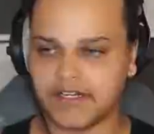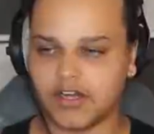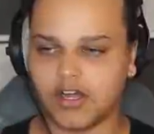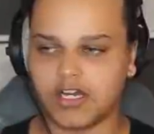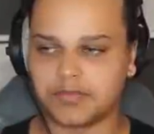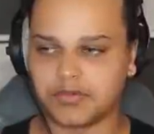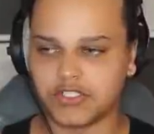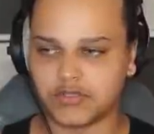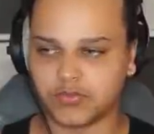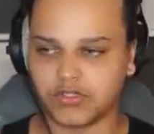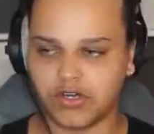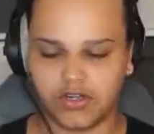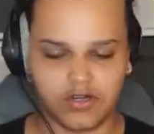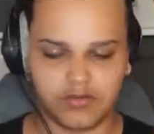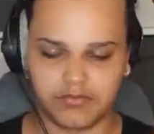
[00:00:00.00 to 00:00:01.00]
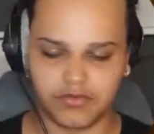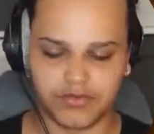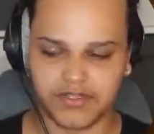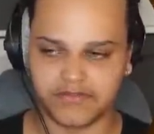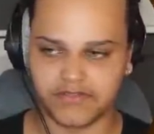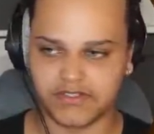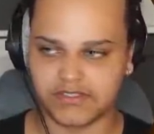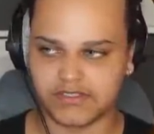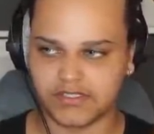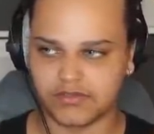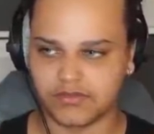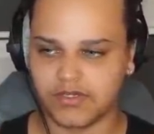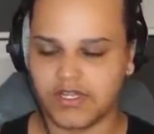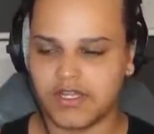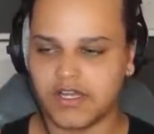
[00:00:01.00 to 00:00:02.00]
then hard punch will not combo either. So
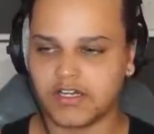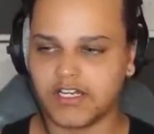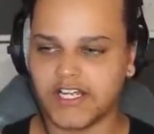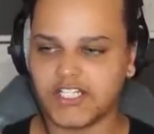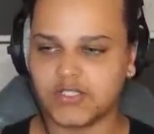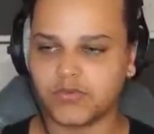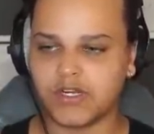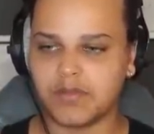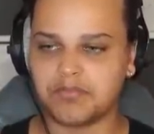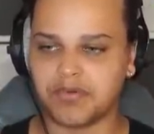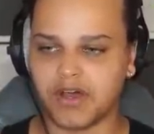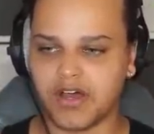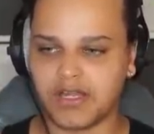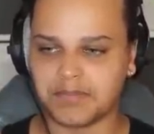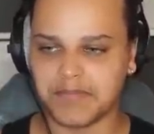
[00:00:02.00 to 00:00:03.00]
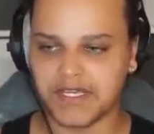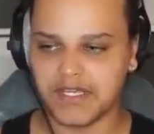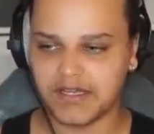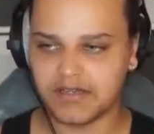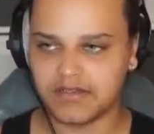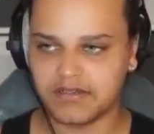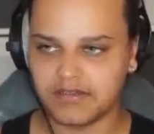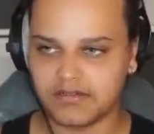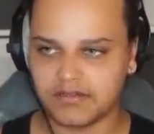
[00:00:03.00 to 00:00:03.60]
unless you want to burn meter,